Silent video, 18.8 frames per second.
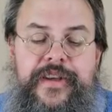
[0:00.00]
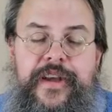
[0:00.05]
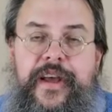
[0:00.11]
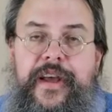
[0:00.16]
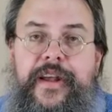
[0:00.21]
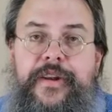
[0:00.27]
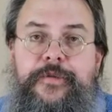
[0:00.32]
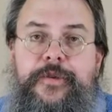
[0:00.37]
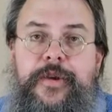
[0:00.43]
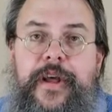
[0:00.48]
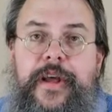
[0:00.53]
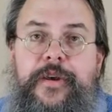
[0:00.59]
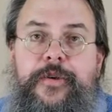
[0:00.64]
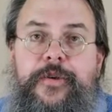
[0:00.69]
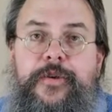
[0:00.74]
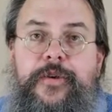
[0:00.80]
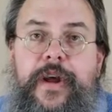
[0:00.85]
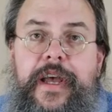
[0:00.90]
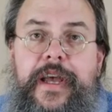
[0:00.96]
And we're
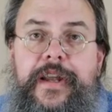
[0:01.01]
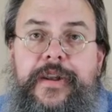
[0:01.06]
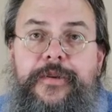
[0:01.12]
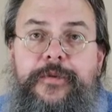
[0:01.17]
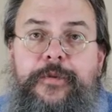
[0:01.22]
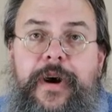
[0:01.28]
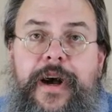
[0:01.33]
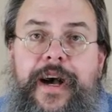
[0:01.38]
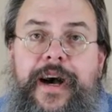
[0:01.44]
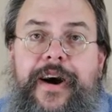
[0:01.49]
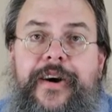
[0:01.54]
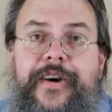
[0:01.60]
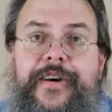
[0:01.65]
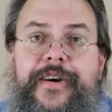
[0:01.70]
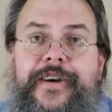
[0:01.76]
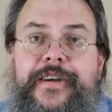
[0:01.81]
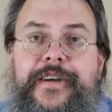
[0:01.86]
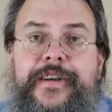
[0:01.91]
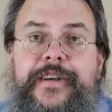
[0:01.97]
like, great, wow,
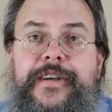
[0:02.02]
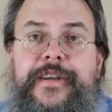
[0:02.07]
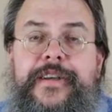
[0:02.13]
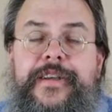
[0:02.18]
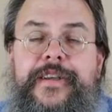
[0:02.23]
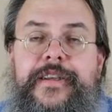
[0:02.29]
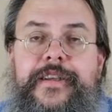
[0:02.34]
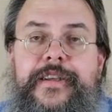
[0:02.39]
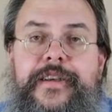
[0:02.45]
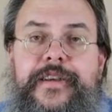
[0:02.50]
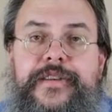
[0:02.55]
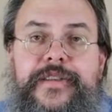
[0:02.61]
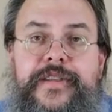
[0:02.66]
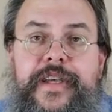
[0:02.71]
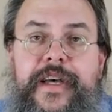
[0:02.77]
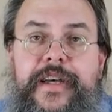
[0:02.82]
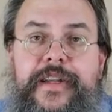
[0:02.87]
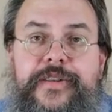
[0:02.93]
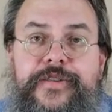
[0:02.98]

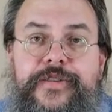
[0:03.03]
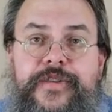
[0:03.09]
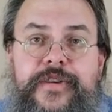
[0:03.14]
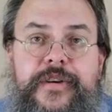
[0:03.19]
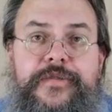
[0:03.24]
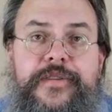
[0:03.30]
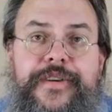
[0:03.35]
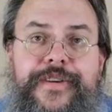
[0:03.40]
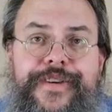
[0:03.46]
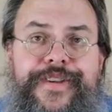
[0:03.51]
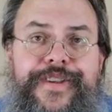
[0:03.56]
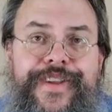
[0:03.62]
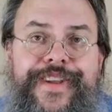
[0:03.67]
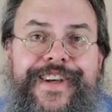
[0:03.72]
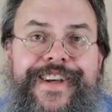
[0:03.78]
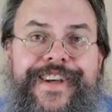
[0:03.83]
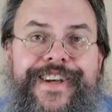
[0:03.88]
isn't that trivial?